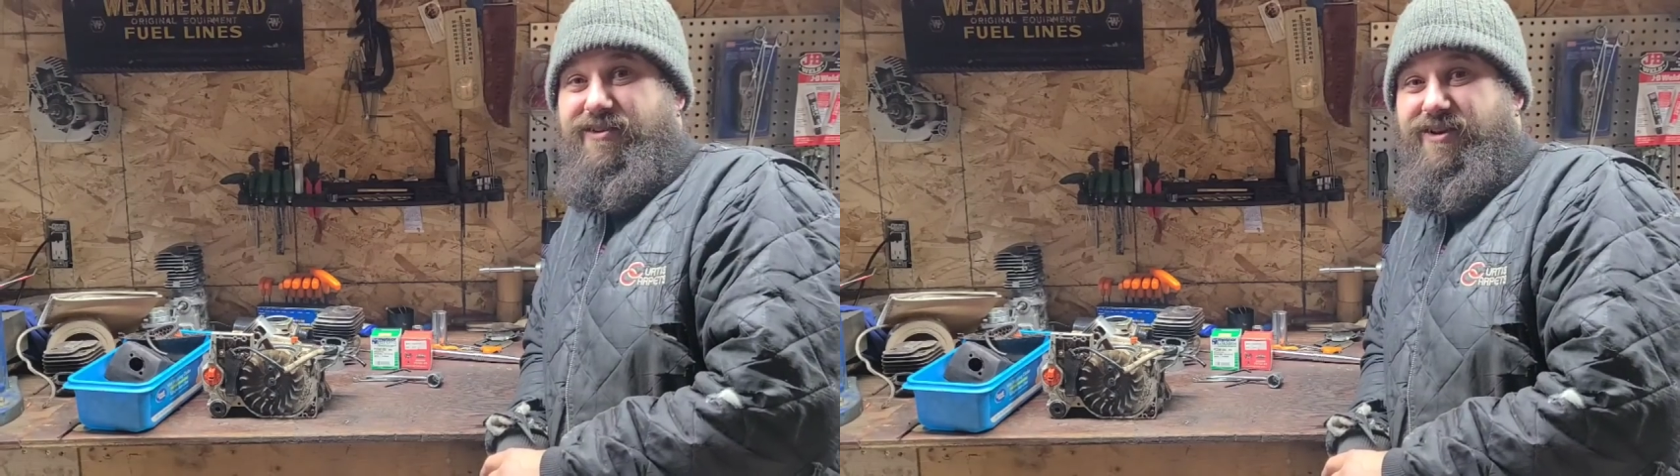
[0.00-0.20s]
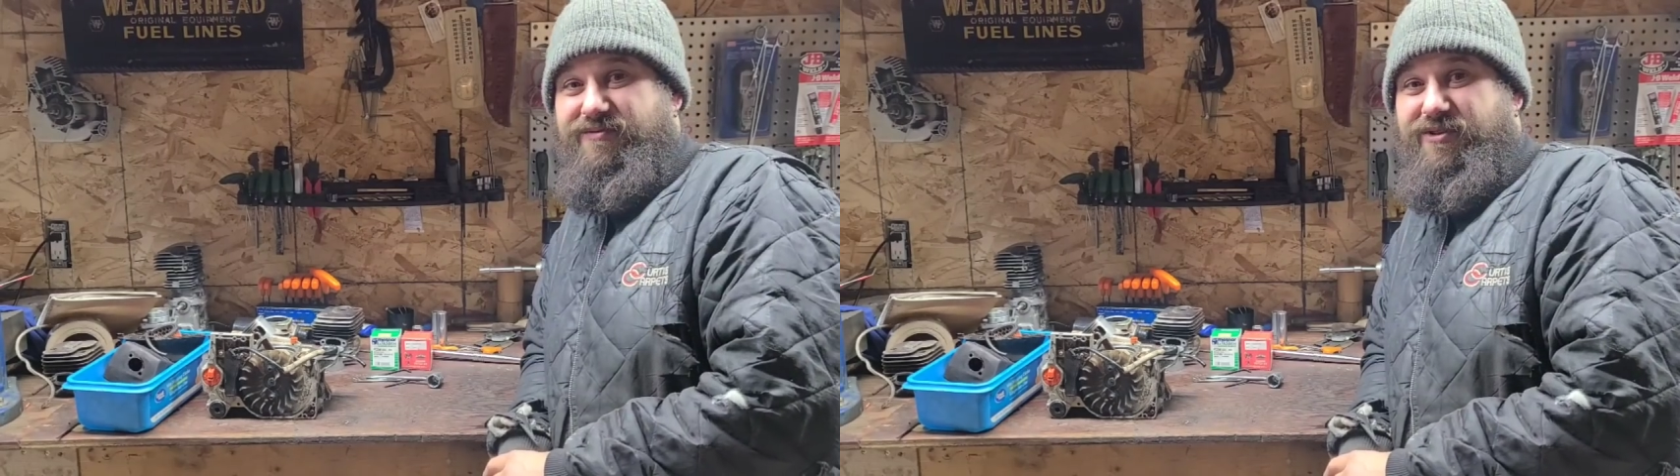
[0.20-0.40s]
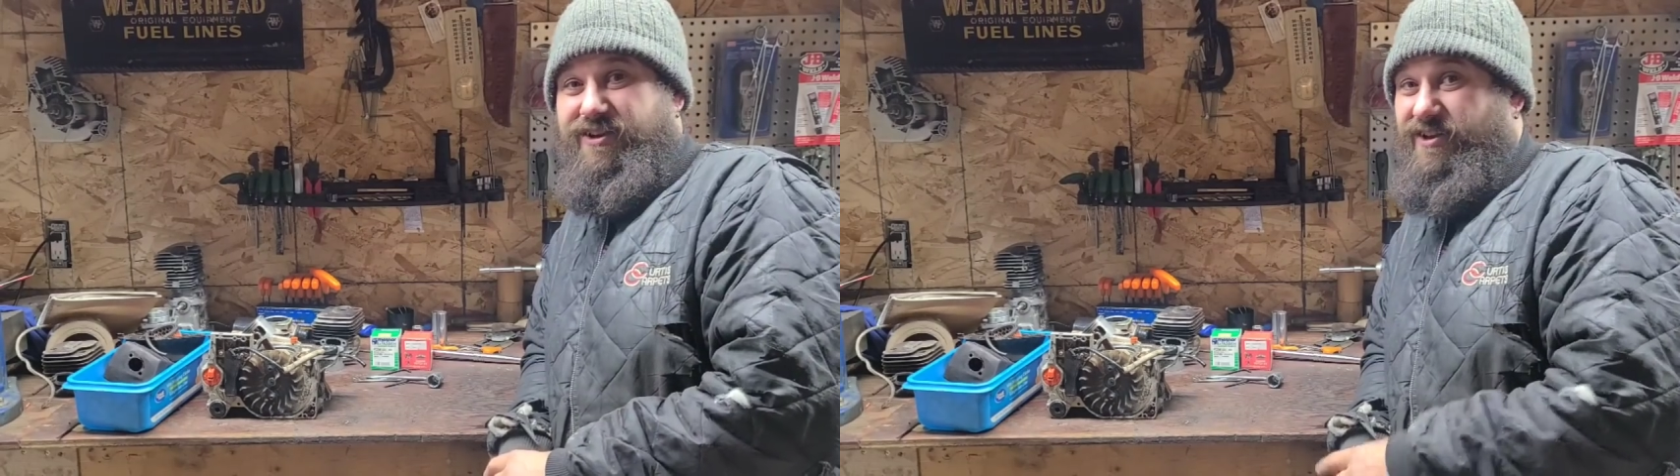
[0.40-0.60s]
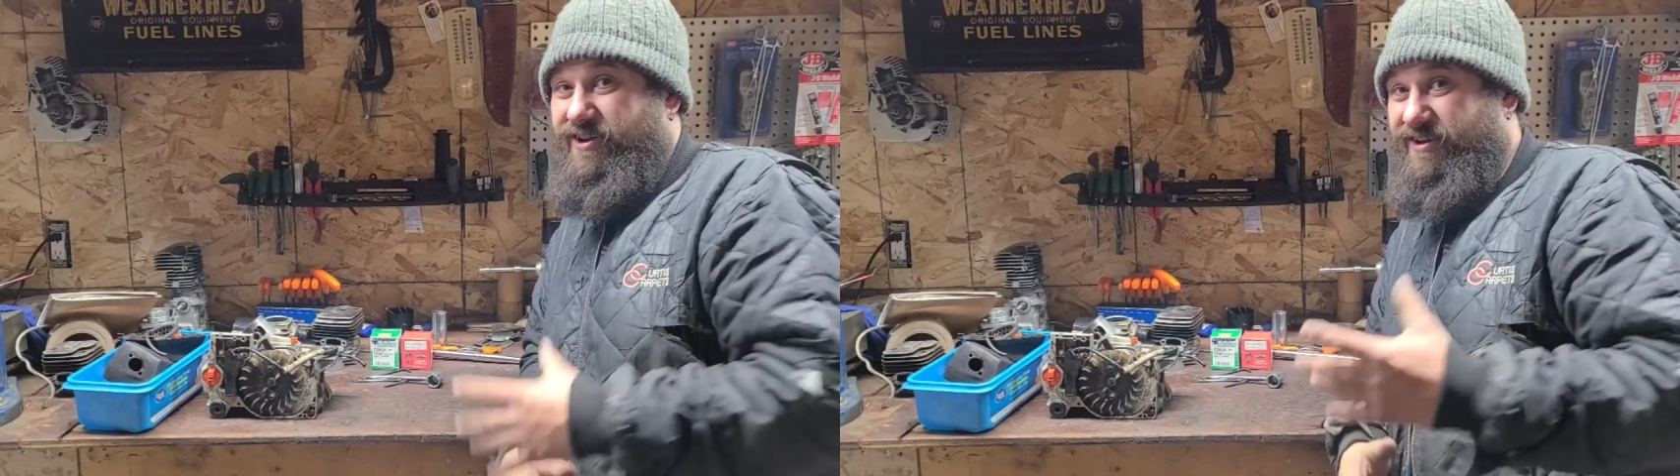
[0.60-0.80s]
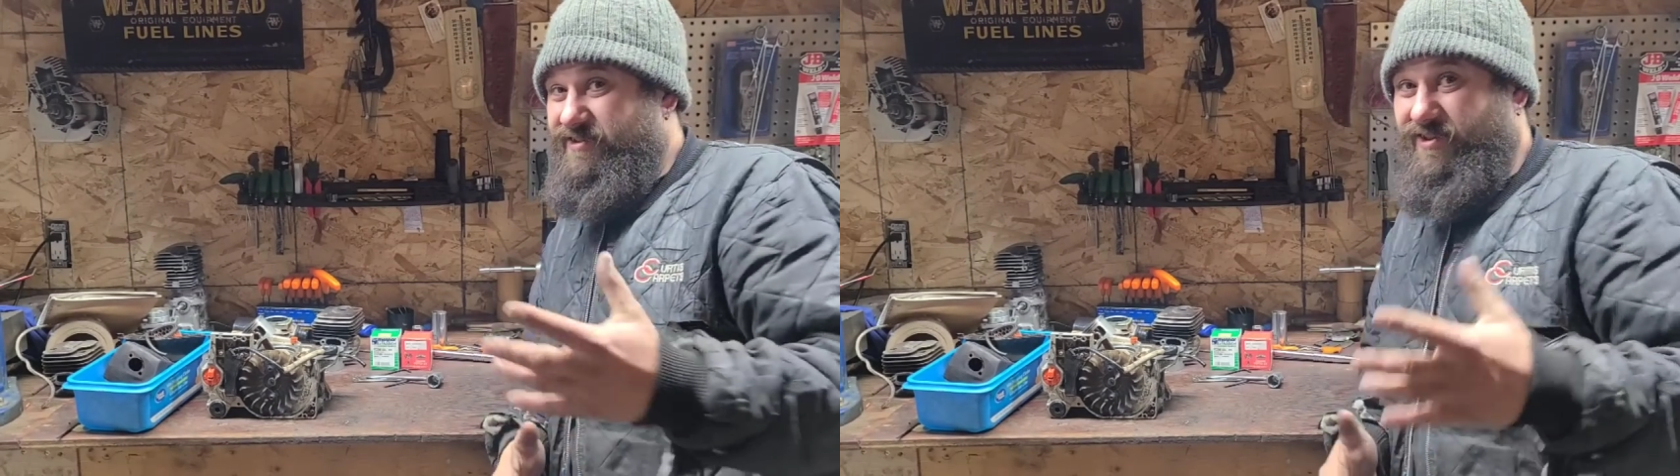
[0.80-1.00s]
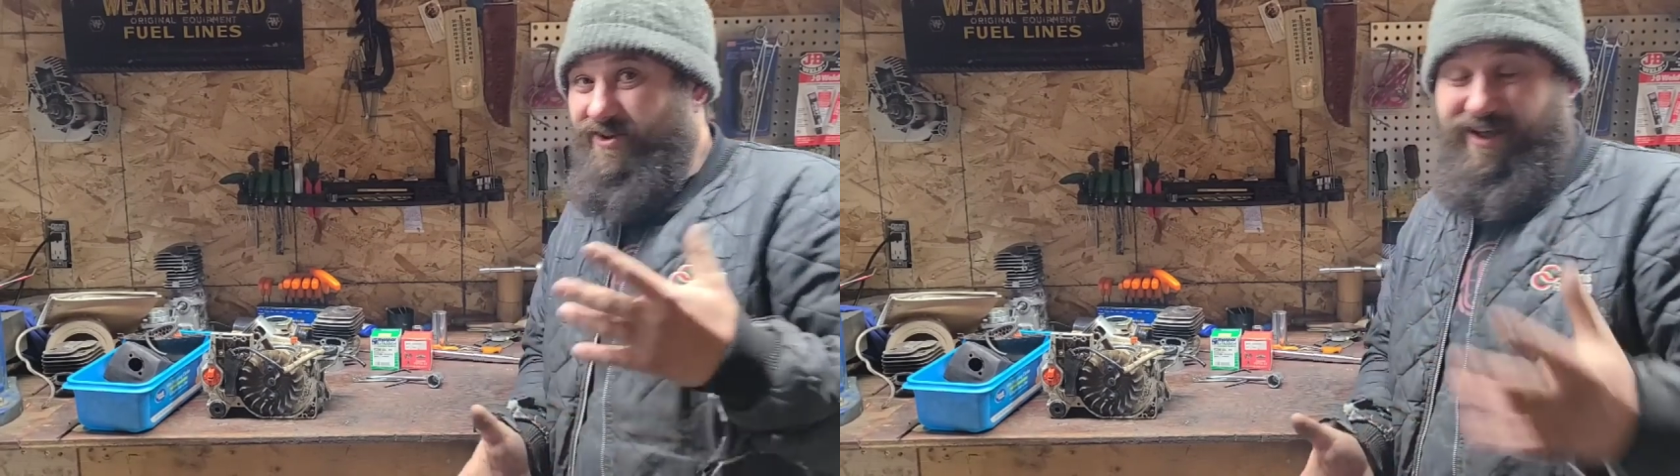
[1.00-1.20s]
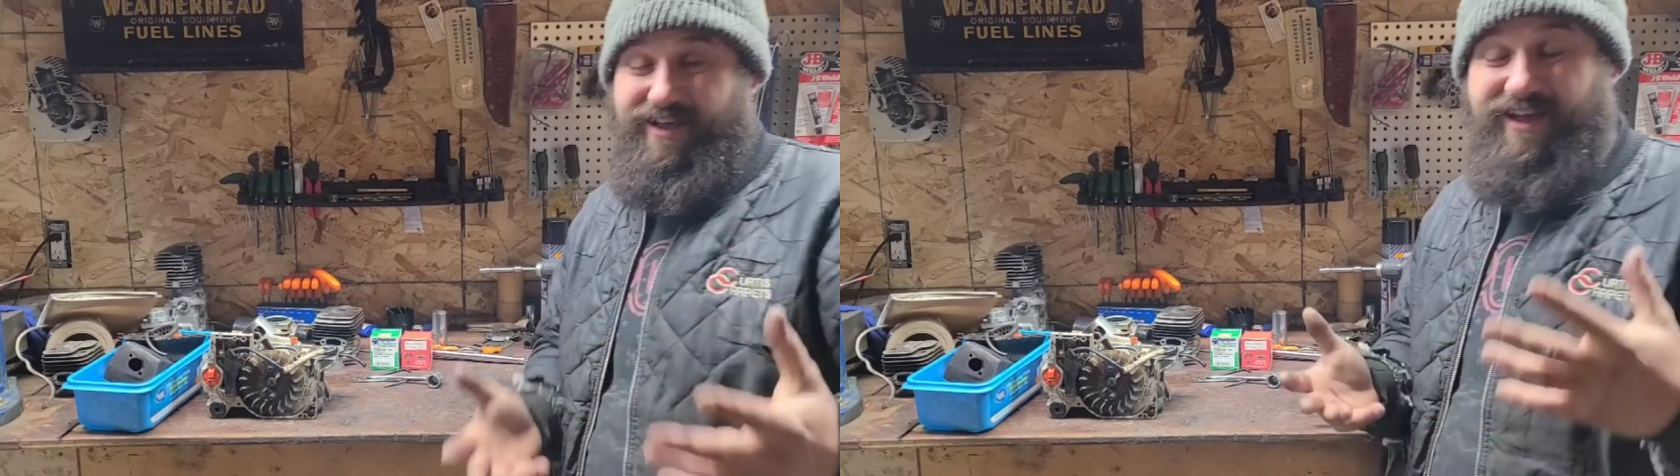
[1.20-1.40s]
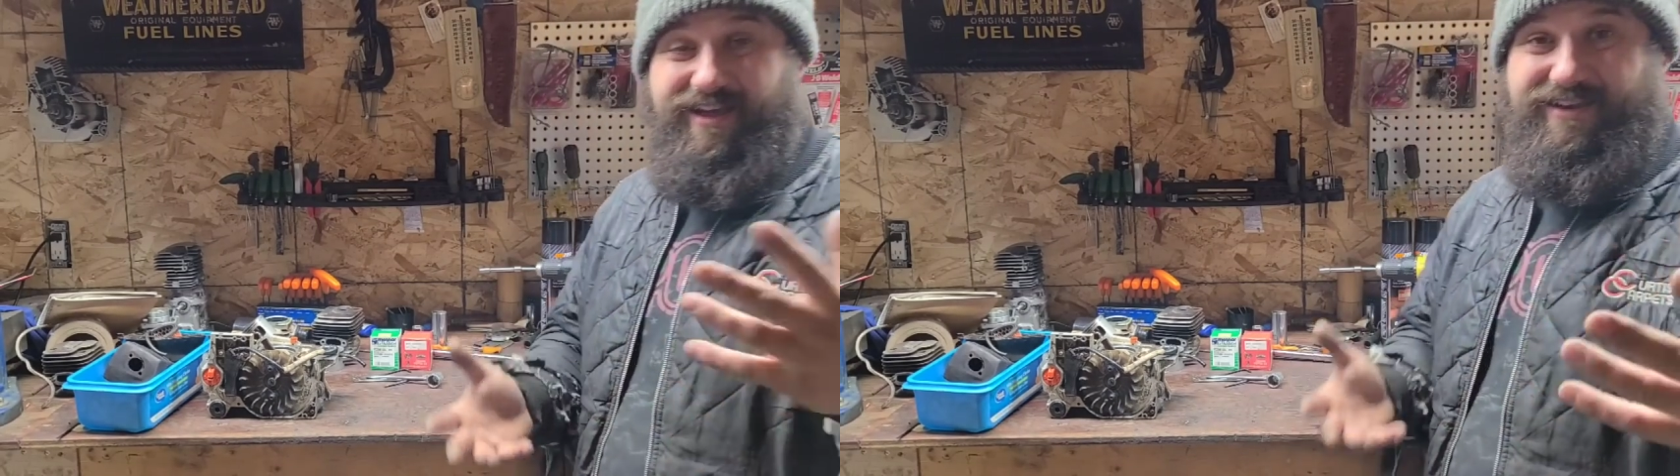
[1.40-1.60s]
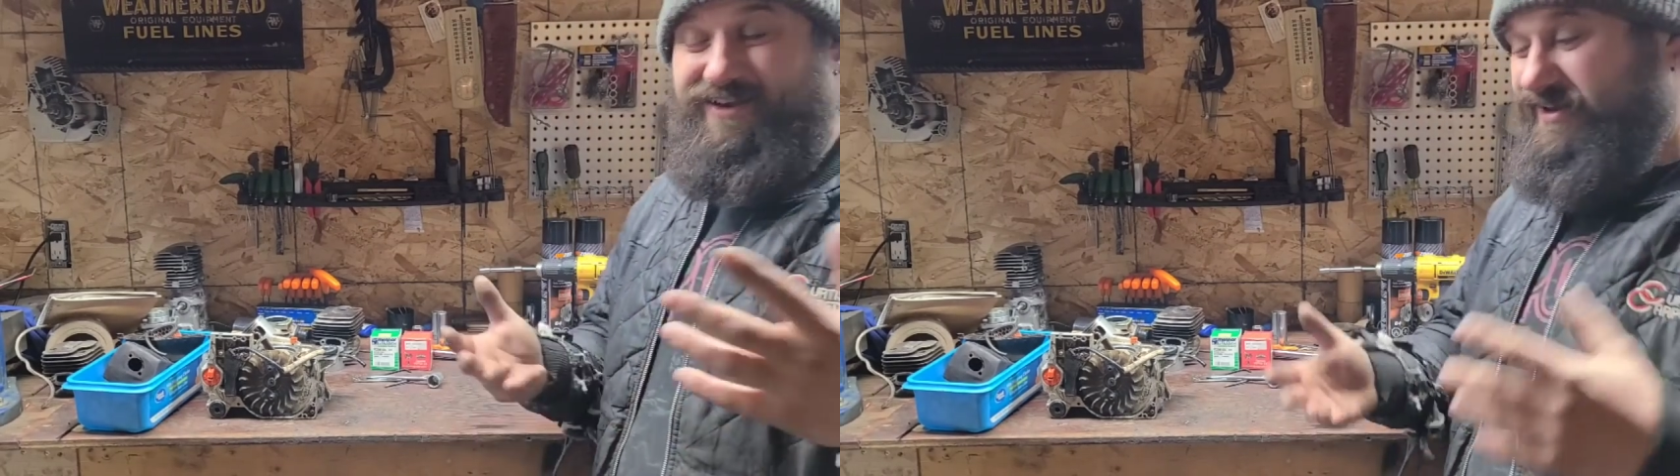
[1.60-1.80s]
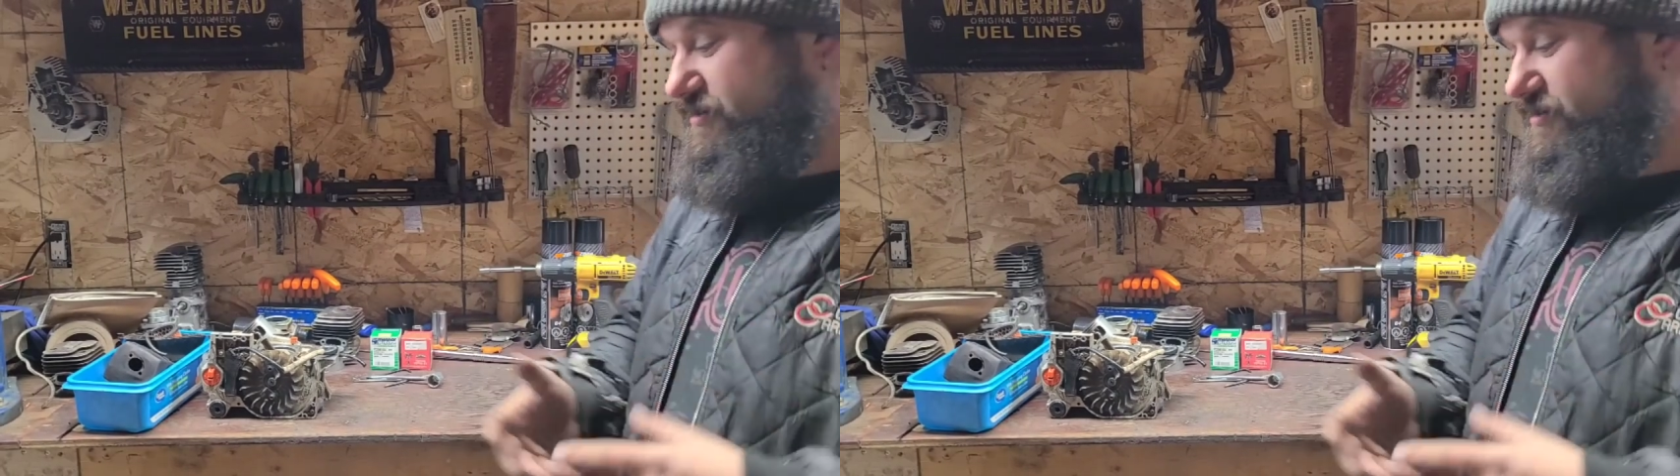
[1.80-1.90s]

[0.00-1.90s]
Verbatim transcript: run pretty good. So it, it, it